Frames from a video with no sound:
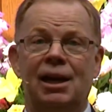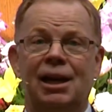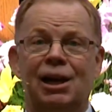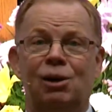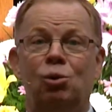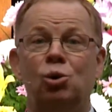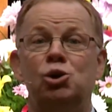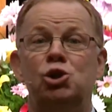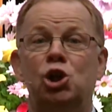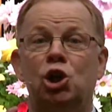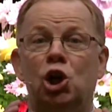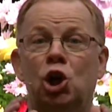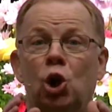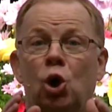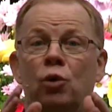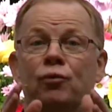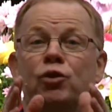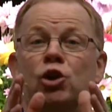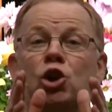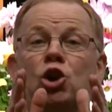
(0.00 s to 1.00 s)
I want you to know
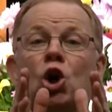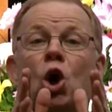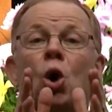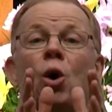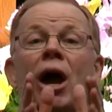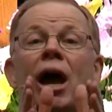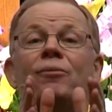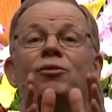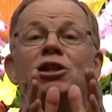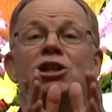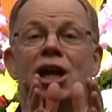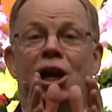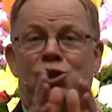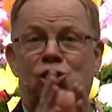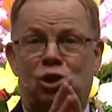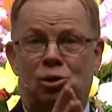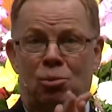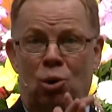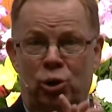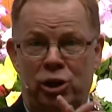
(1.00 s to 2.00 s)
if you don't have a
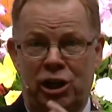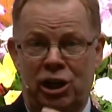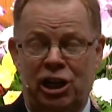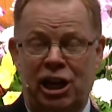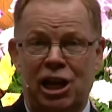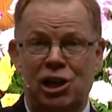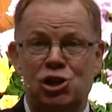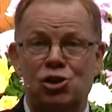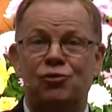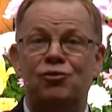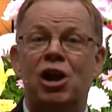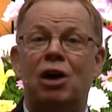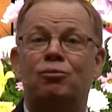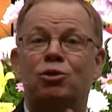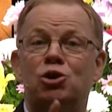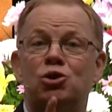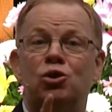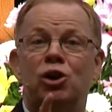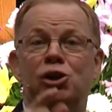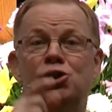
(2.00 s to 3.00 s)
testimony today and you've never
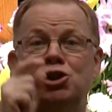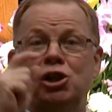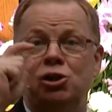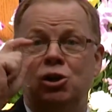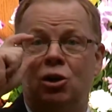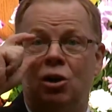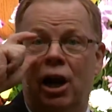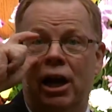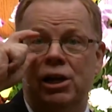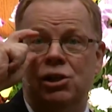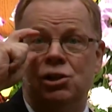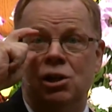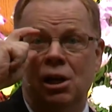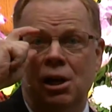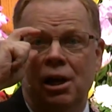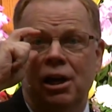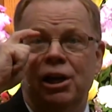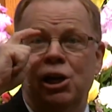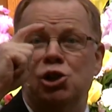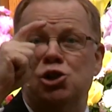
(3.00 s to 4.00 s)
trusted Christ,
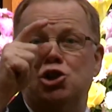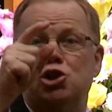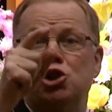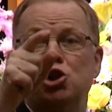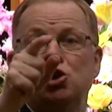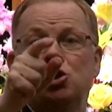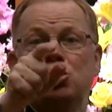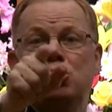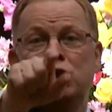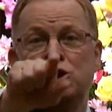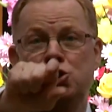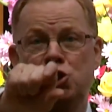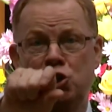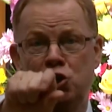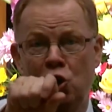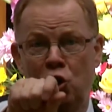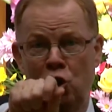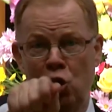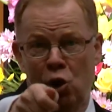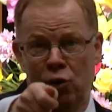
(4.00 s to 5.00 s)
as soon as you
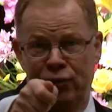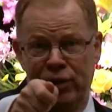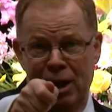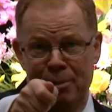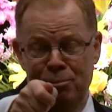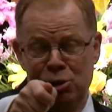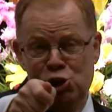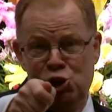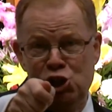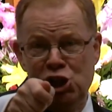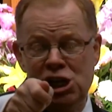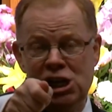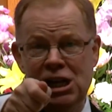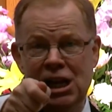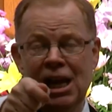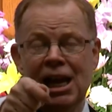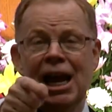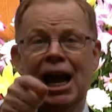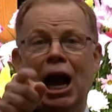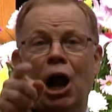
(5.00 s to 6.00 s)
turn off that machine,
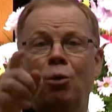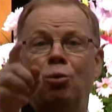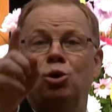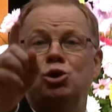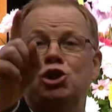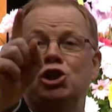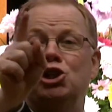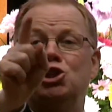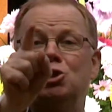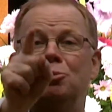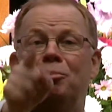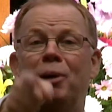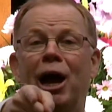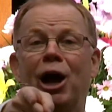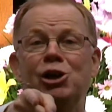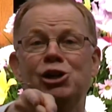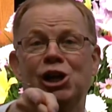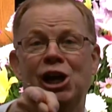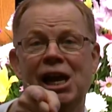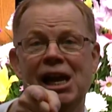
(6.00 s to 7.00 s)
I want you just to bow
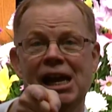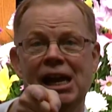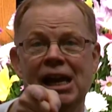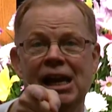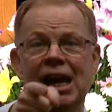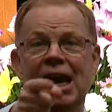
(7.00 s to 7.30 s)
your head,